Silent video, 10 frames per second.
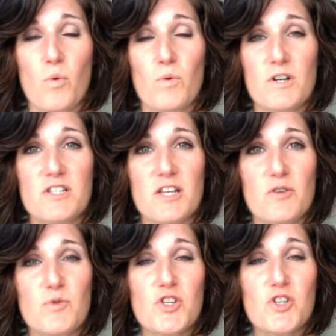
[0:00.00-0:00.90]
which is that you
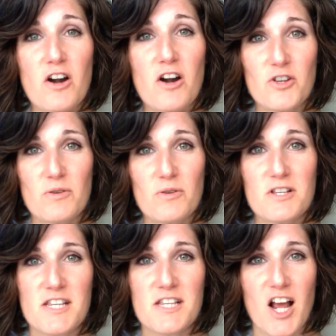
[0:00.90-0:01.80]
start
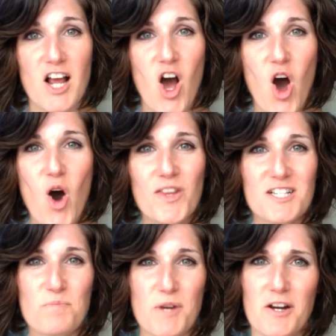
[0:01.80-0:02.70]
noticing all
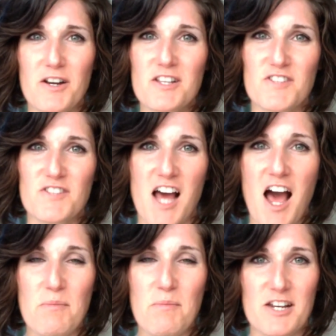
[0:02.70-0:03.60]
these periods of
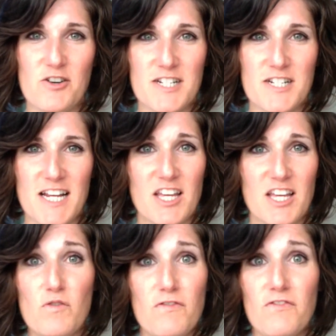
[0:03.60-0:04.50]
time in your day that
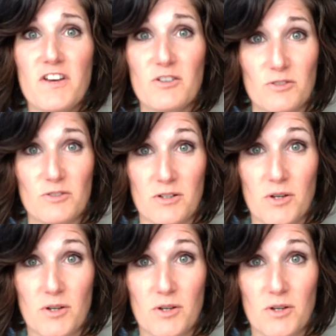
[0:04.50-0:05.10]
you filled